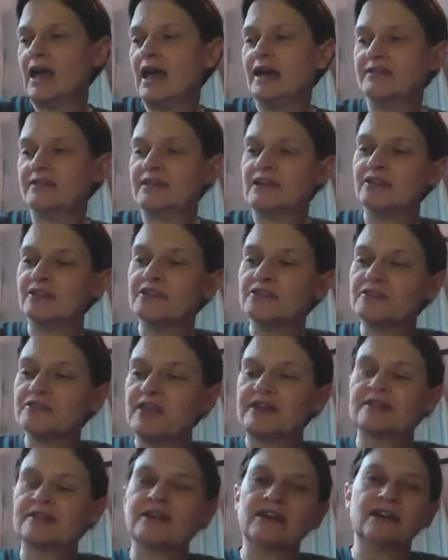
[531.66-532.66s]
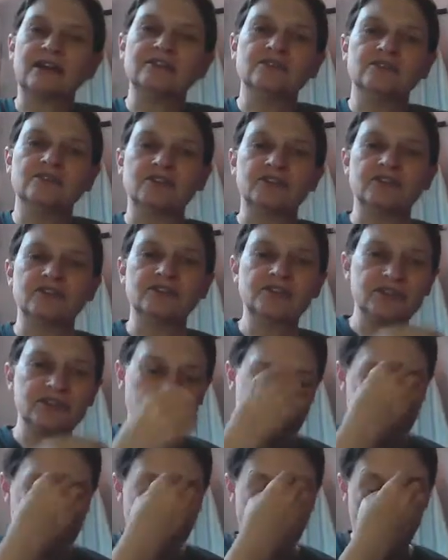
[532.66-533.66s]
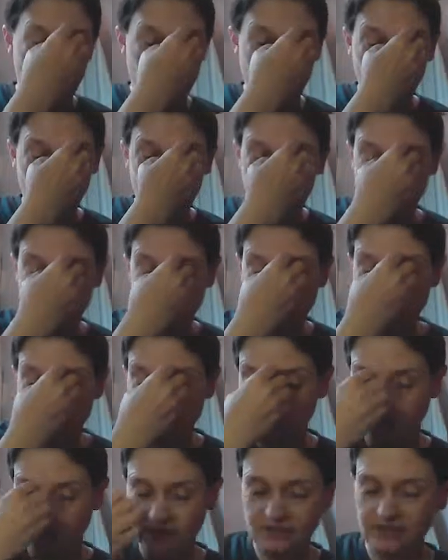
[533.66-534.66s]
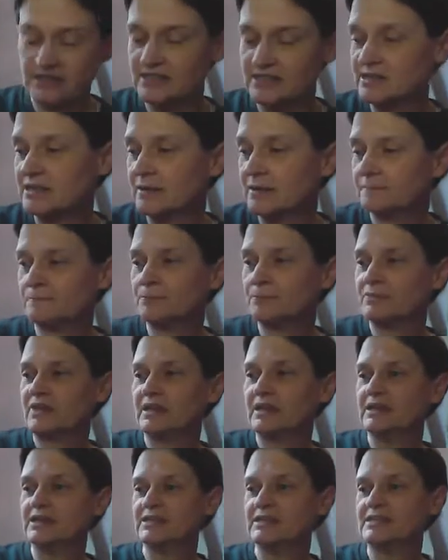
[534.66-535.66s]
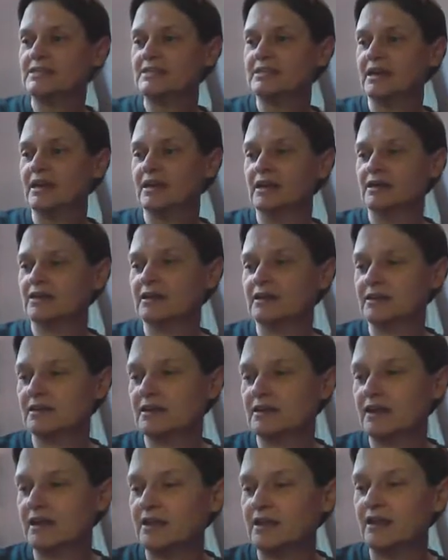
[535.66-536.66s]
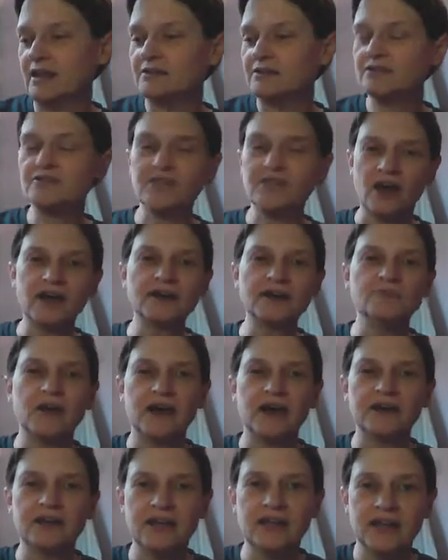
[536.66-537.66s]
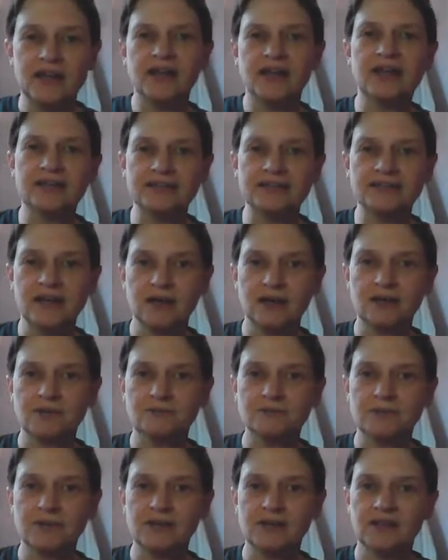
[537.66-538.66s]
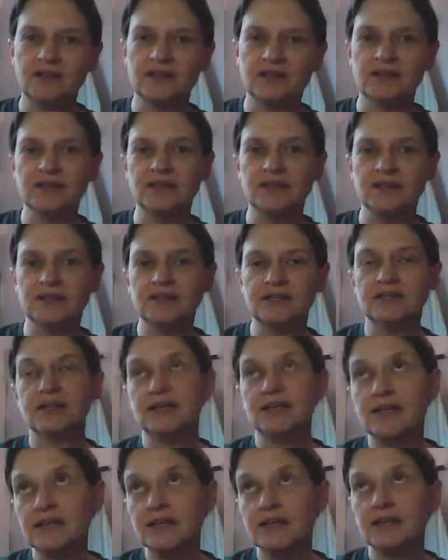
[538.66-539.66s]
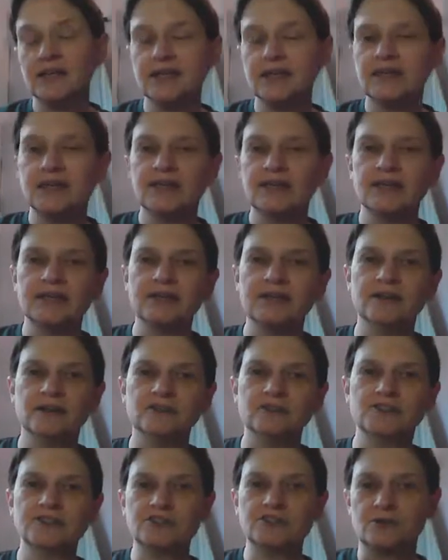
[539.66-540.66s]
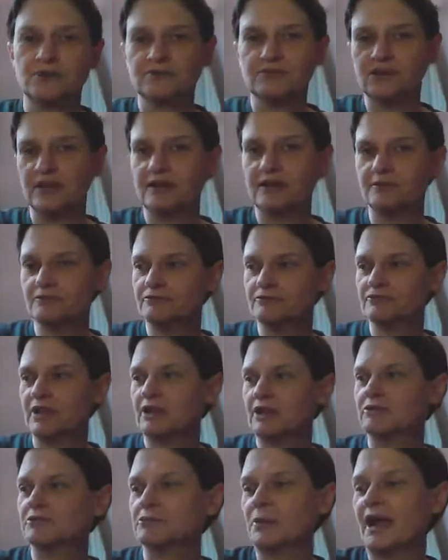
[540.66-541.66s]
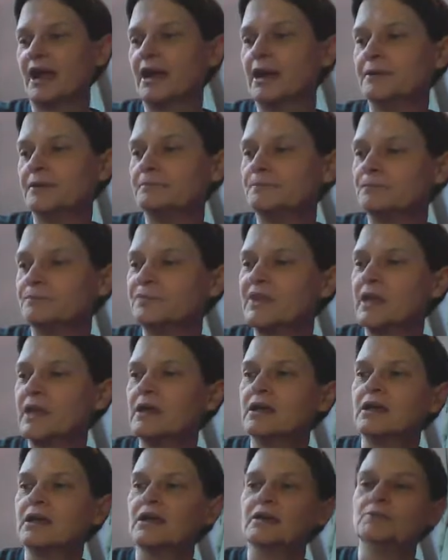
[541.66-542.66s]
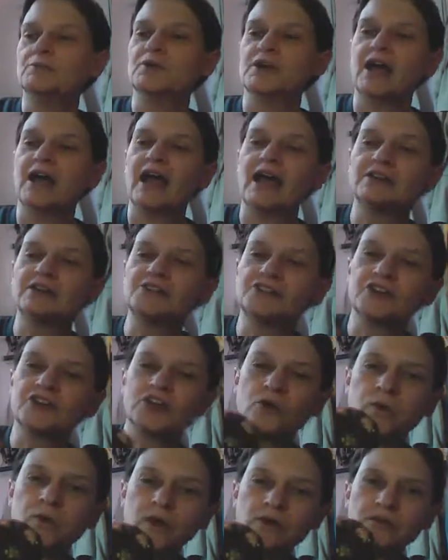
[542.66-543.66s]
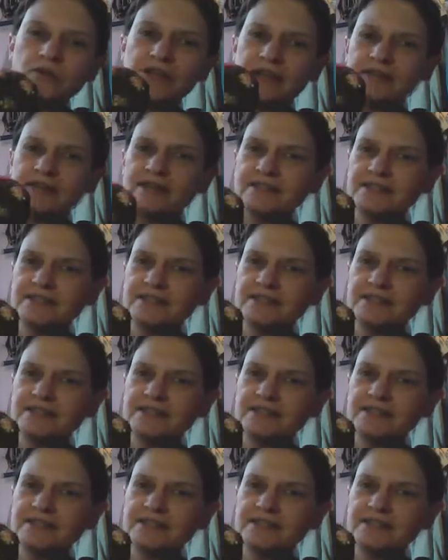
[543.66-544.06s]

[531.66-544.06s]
And the other thing that I learned when I was doing this is that, and I'd thought about it ahead of time and, just sort of let it fly over my head. But as you're quilting, in